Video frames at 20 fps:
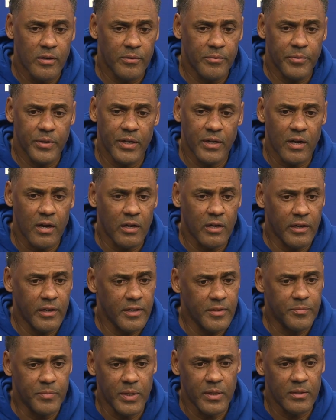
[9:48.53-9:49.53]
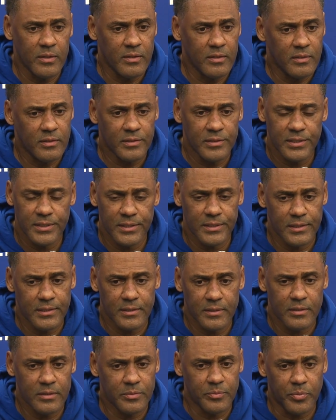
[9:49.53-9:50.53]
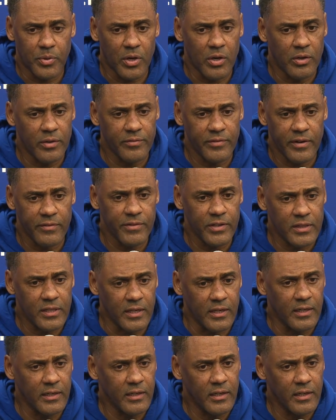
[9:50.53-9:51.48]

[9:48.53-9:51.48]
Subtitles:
been hired, he's been a part of everything,